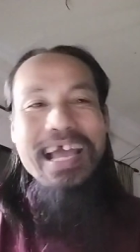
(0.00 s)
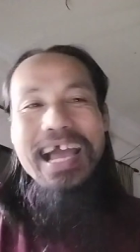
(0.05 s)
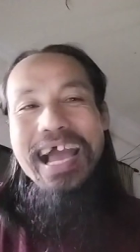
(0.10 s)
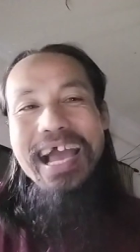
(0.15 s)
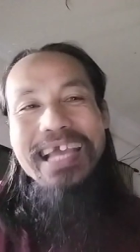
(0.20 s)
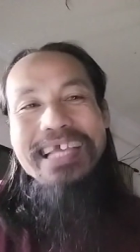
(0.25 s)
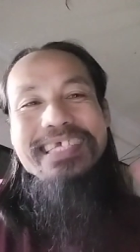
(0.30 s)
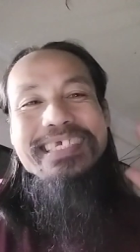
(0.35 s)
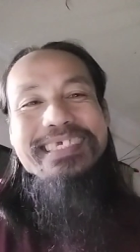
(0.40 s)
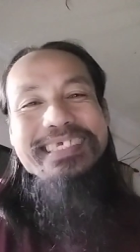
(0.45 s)

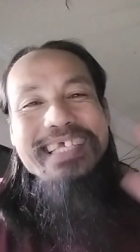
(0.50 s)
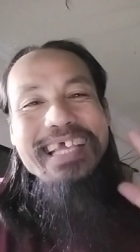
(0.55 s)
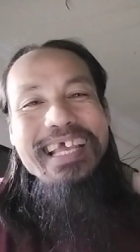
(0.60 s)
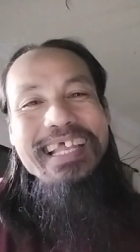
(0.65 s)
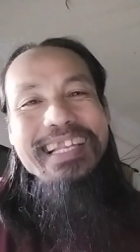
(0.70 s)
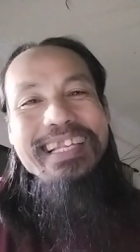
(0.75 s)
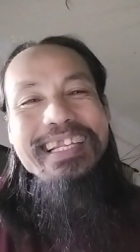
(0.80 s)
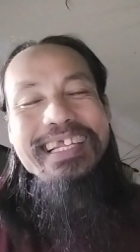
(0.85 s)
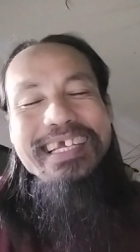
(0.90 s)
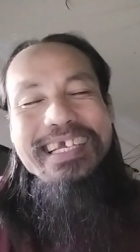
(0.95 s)
Hi
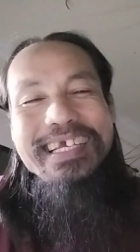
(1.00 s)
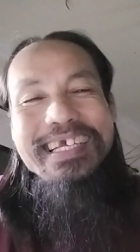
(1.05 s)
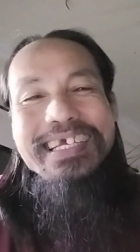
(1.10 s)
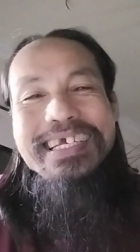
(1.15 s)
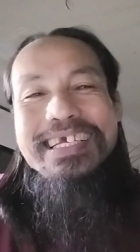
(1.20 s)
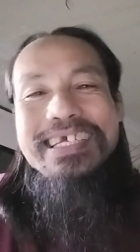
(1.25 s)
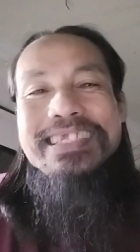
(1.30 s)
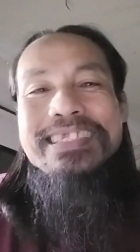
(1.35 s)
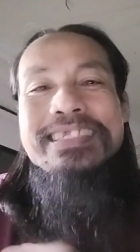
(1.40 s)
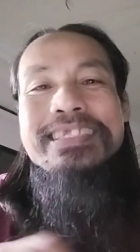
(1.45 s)

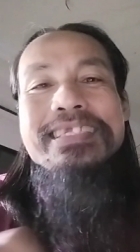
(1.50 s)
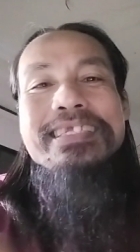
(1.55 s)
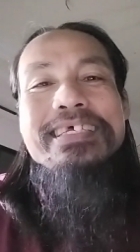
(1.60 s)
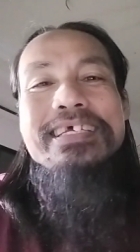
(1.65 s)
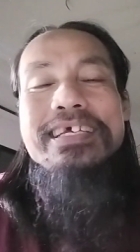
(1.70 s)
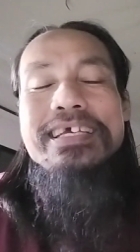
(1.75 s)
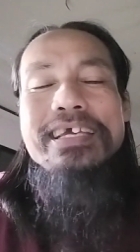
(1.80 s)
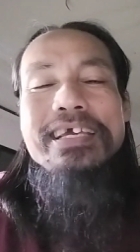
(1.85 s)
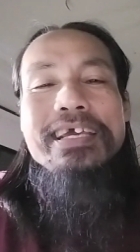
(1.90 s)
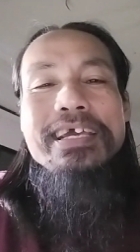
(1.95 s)
Celine,
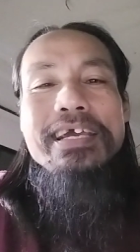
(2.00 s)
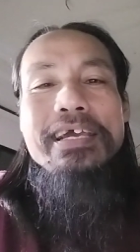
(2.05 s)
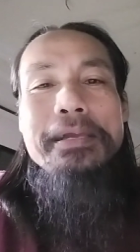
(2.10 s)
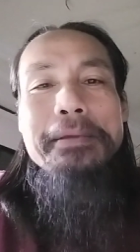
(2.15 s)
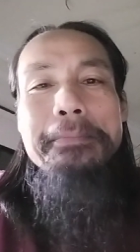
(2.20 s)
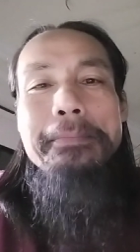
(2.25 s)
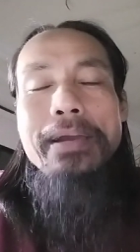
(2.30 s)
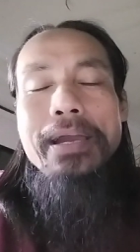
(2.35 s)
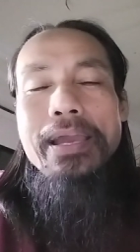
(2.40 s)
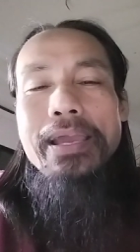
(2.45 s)

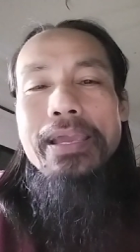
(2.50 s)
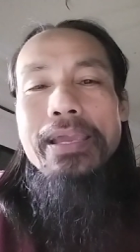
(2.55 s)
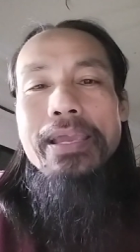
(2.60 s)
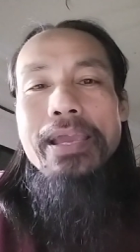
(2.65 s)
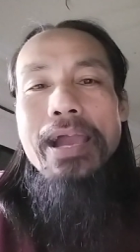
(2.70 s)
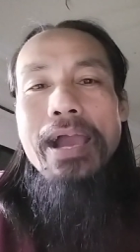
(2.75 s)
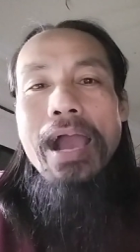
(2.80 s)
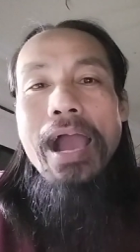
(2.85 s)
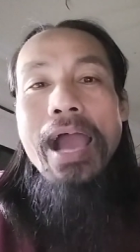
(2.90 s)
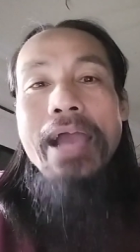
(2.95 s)
my
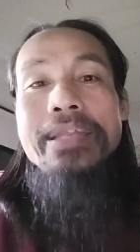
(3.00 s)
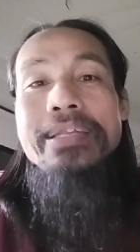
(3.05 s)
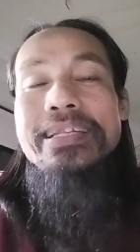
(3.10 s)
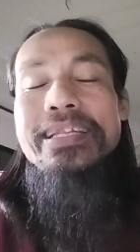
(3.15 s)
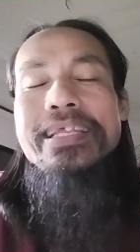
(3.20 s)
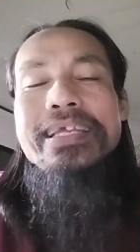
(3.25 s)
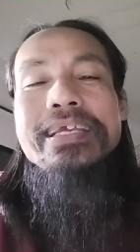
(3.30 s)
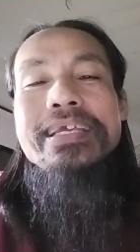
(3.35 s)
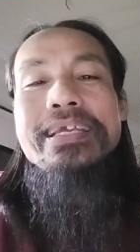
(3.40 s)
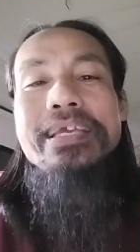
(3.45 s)

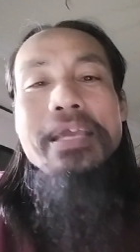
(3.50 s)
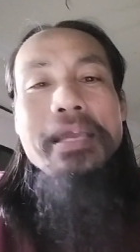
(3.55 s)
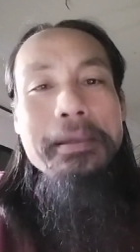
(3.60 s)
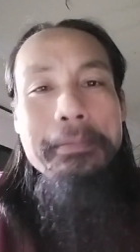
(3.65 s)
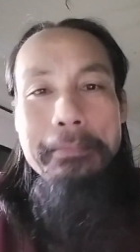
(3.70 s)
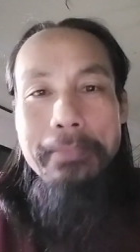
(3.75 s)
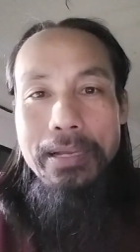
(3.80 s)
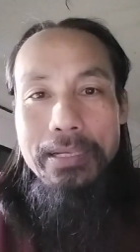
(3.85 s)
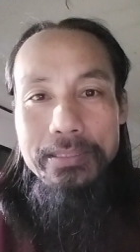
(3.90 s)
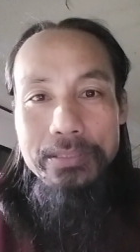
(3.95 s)
honey,
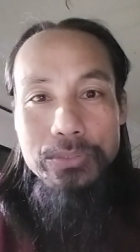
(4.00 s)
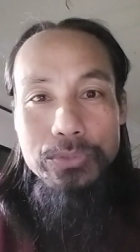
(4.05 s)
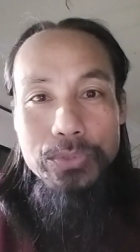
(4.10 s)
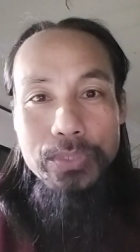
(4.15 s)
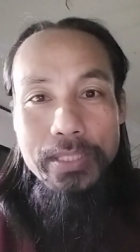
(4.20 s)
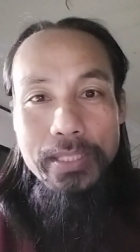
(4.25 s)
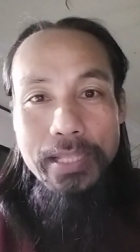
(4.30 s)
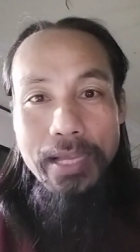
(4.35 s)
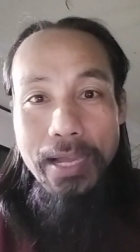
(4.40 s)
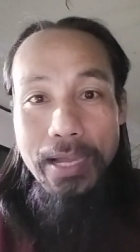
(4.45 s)
my
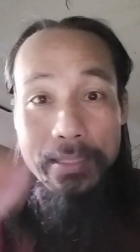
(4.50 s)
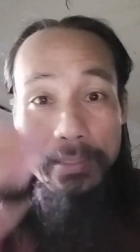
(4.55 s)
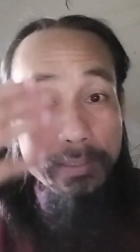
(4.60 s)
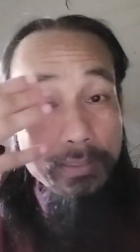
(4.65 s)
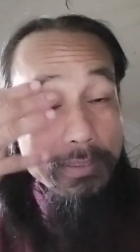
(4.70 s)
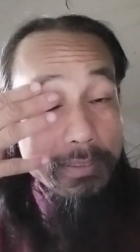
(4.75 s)
sweetheart.